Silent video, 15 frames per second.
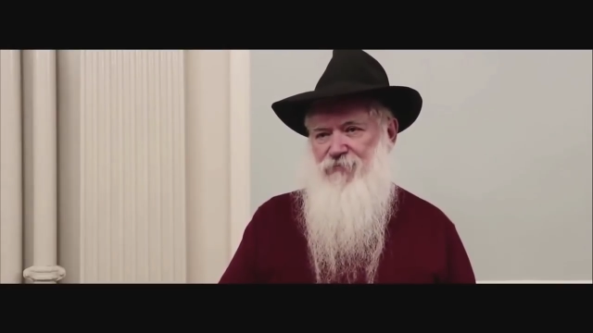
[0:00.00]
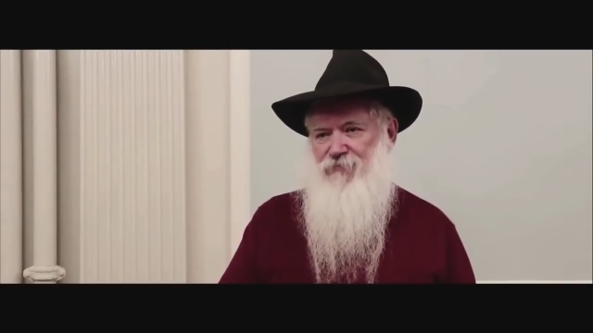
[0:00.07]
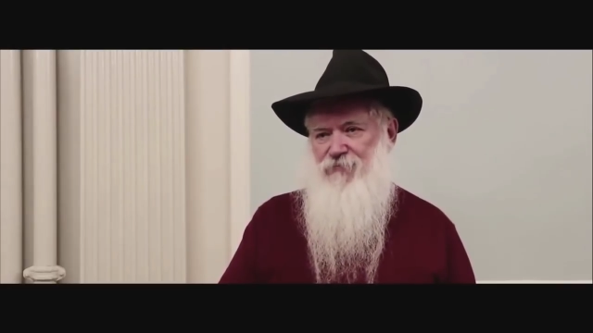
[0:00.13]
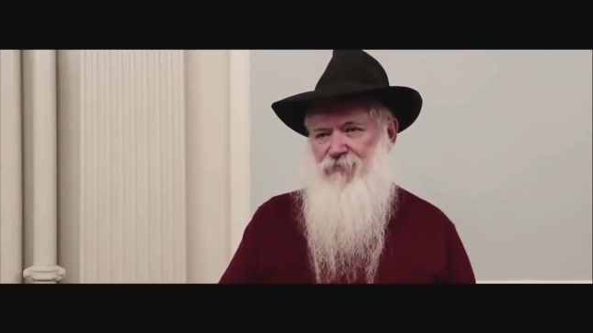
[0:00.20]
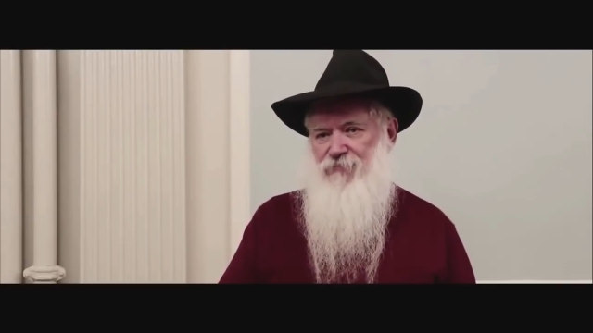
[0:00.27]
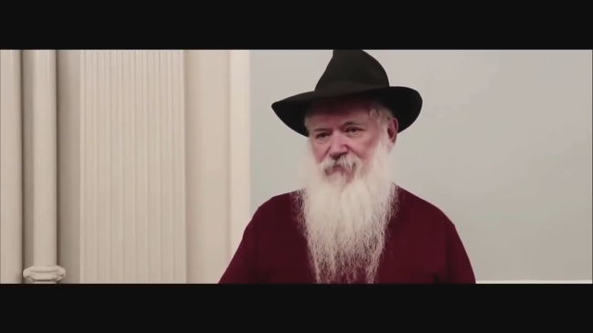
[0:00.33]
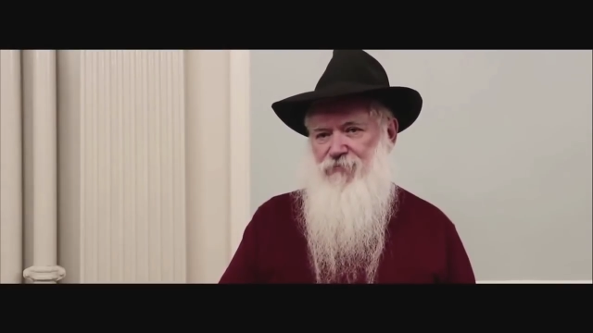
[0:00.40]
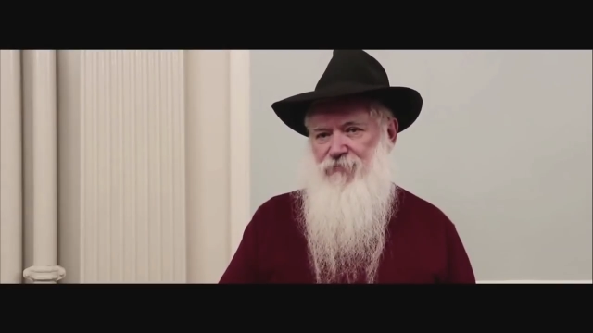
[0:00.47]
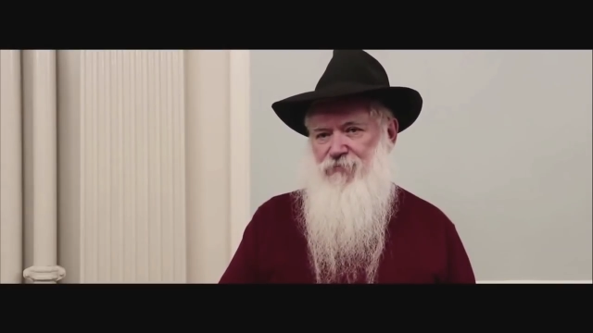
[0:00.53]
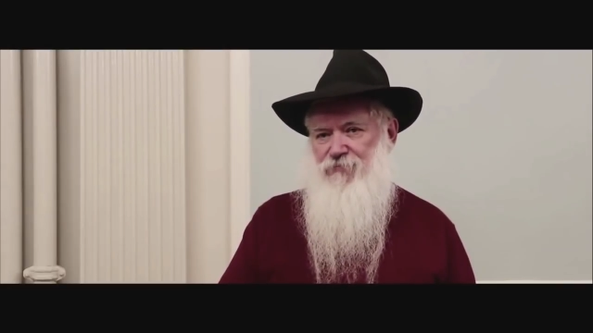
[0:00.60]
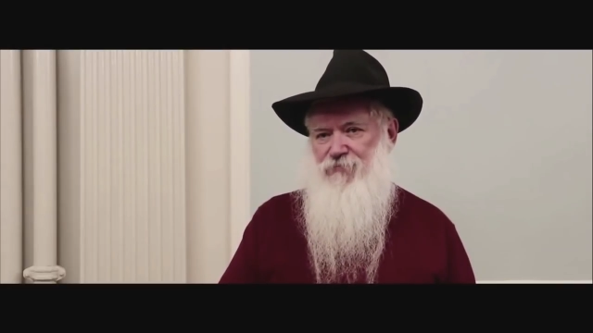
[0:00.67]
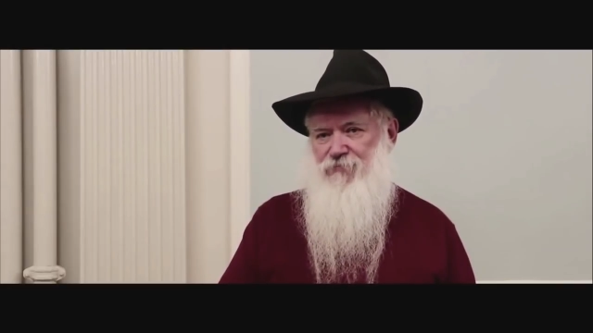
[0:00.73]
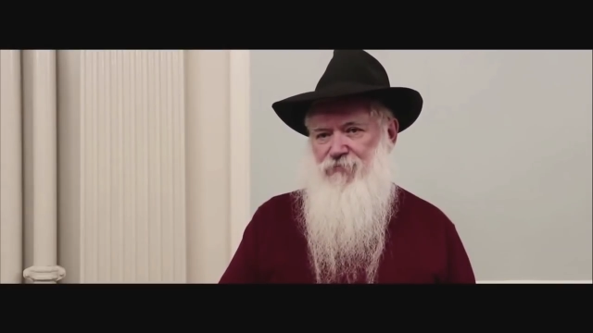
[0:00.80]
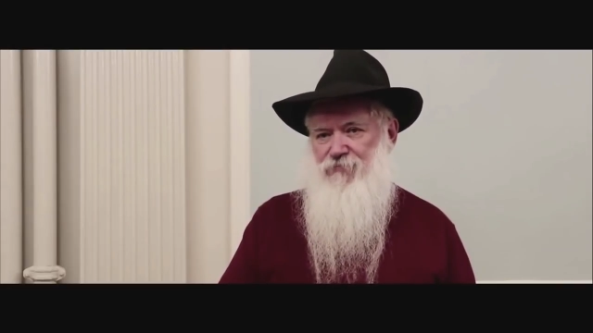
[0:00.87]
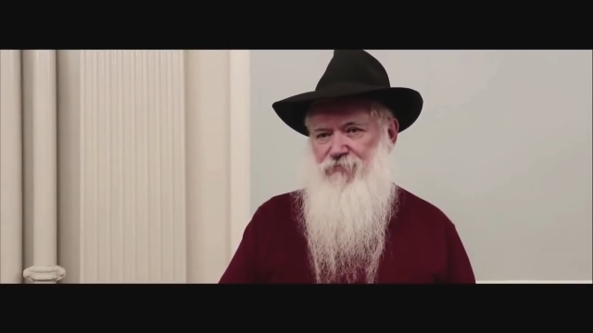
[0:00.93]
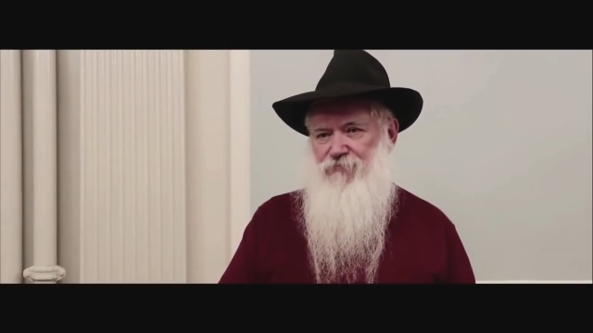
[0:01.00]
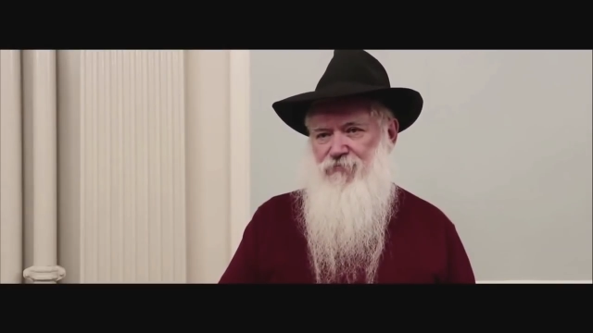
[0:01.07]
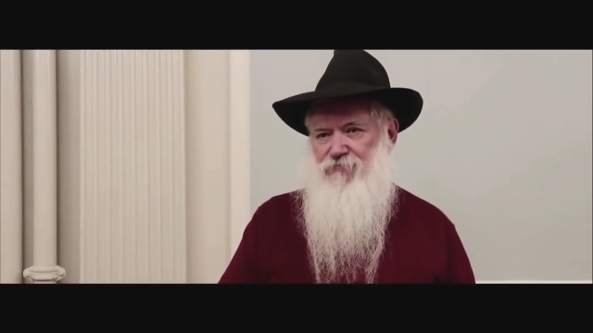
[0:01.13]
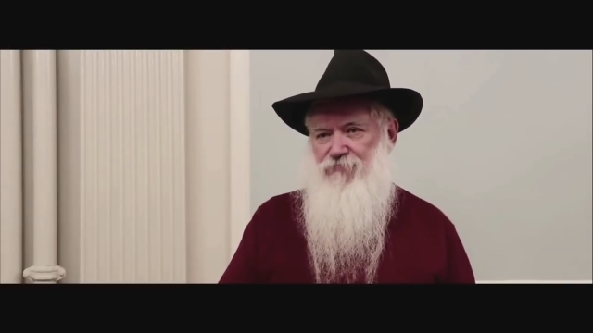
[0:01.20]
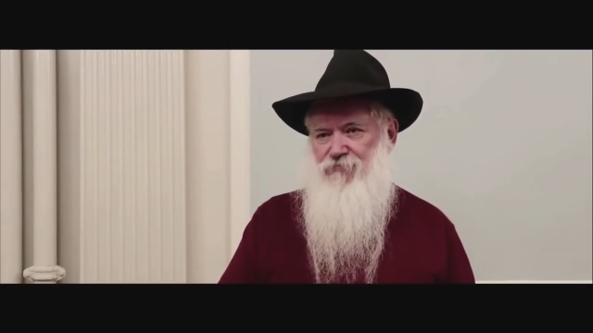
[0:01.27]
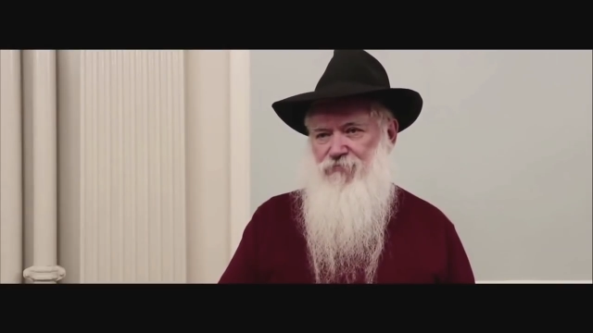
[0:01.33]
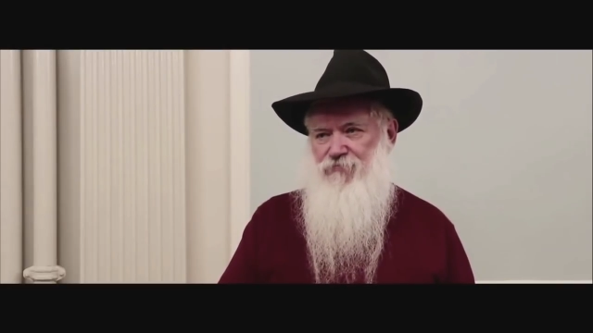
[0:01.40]

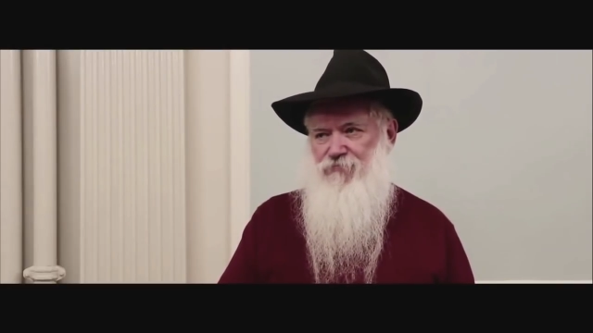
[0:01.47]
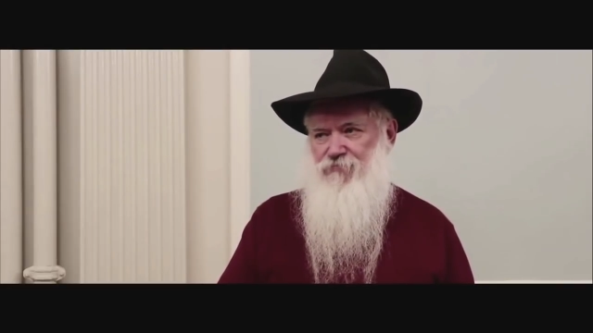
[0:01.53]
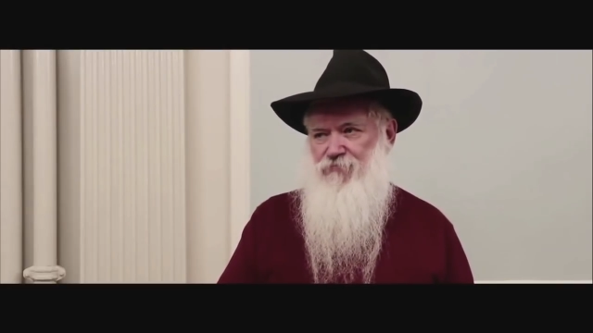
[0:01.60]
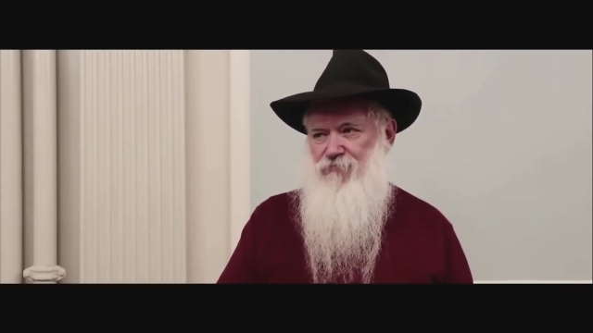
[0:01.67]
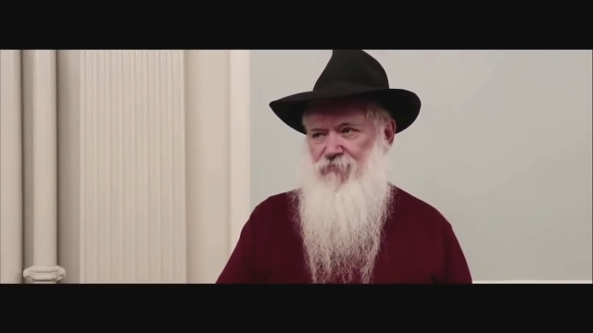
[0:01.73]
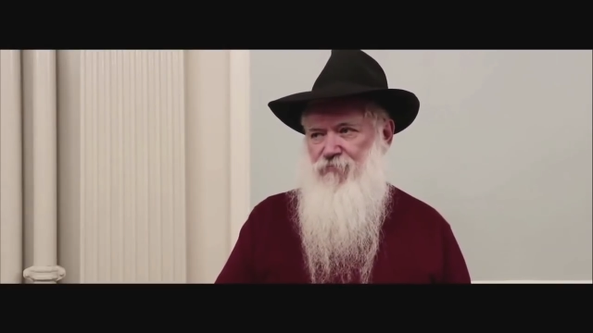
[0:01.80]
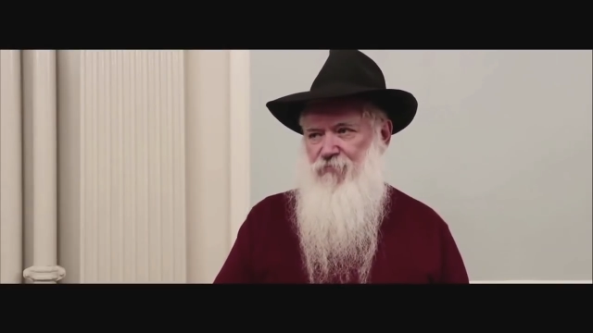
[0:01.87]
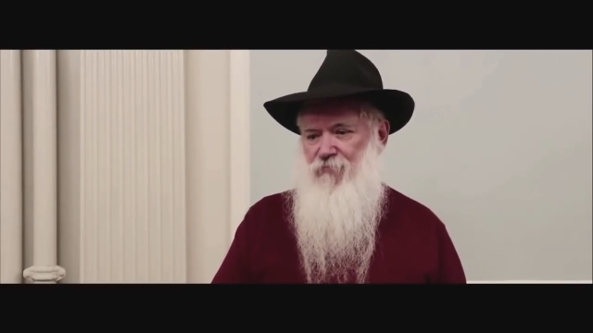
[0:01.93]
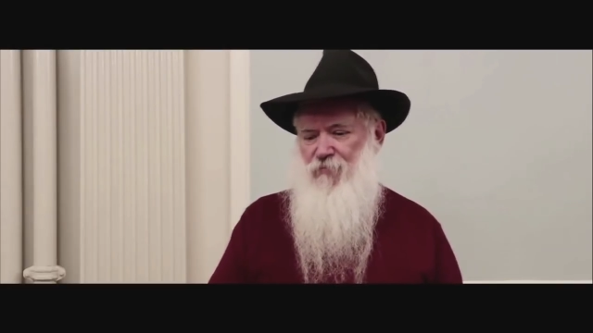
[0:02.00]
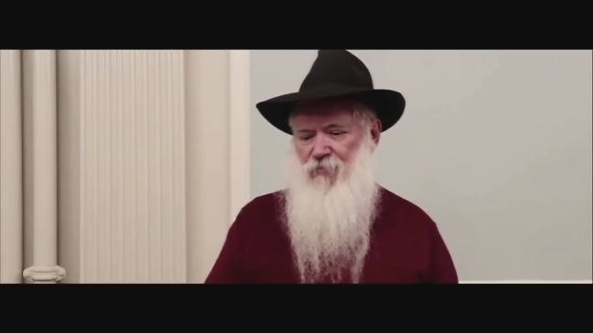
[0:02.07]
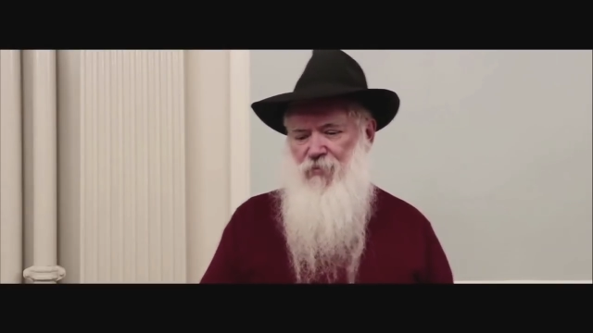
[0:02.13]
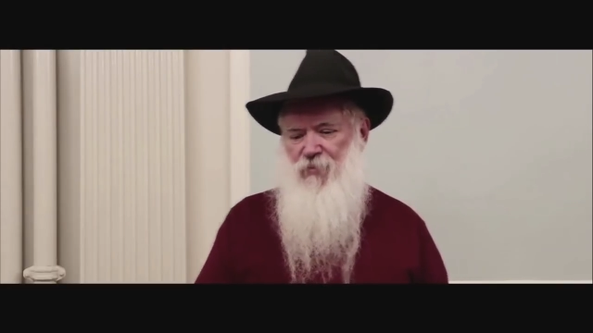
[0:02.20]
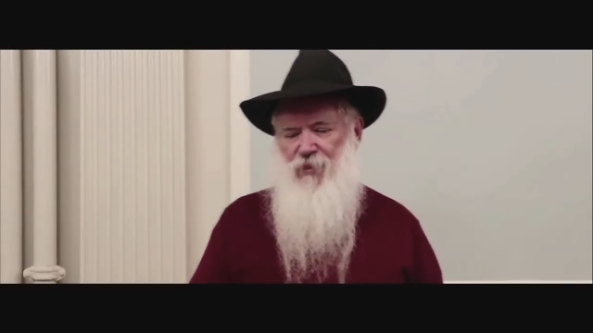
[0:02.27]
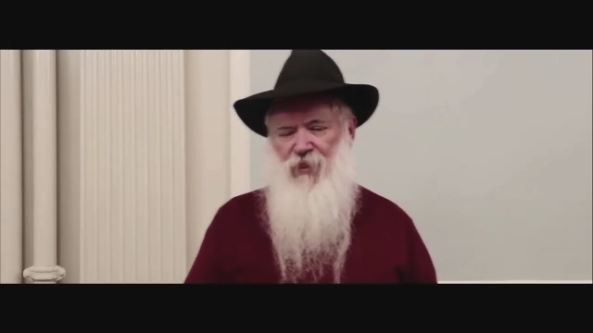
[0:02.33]
(no one is talking)